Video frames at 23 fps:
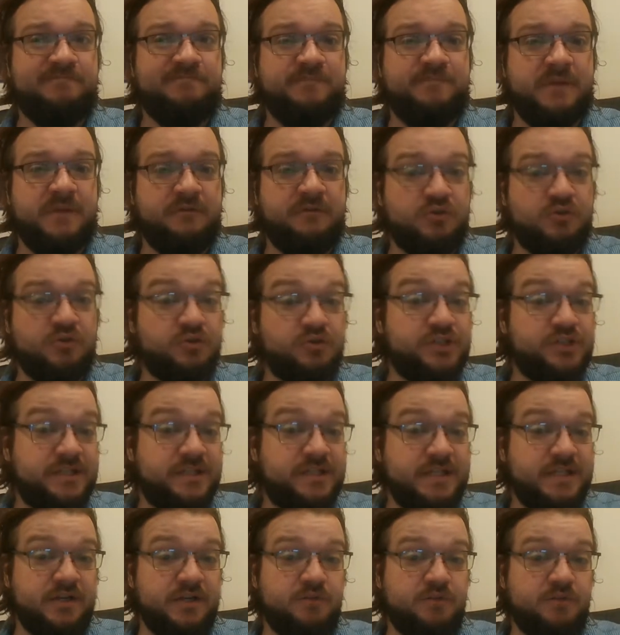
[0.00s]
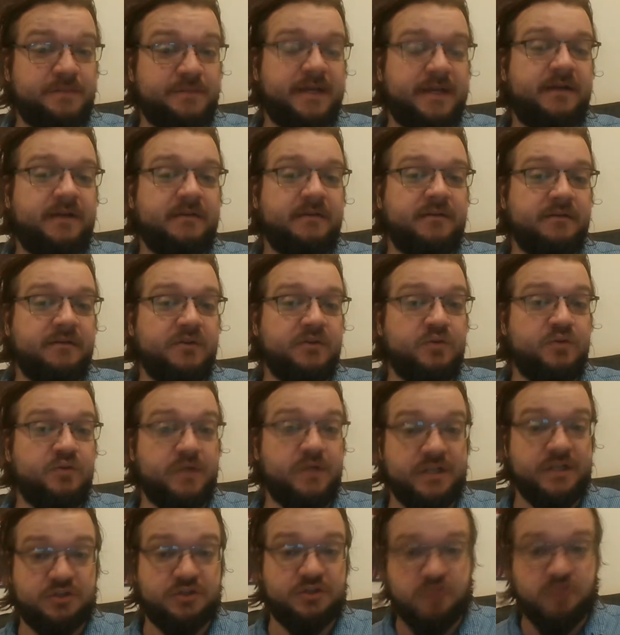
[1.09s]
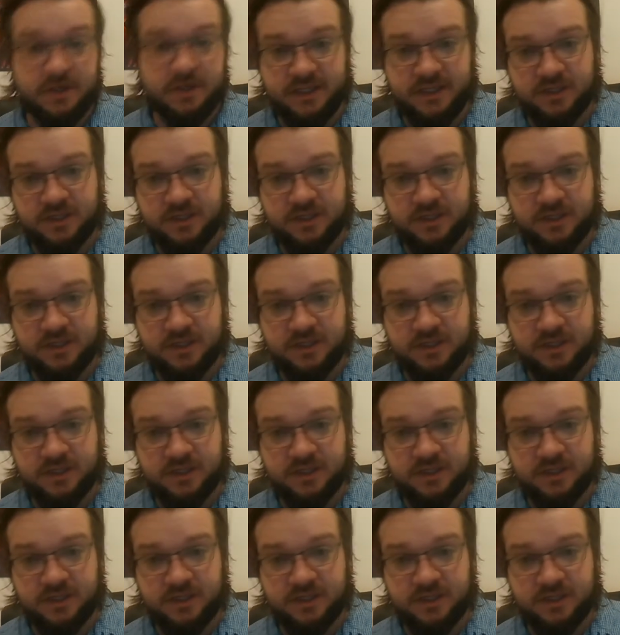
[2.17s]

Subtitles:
if you're just a new player, you can just quickly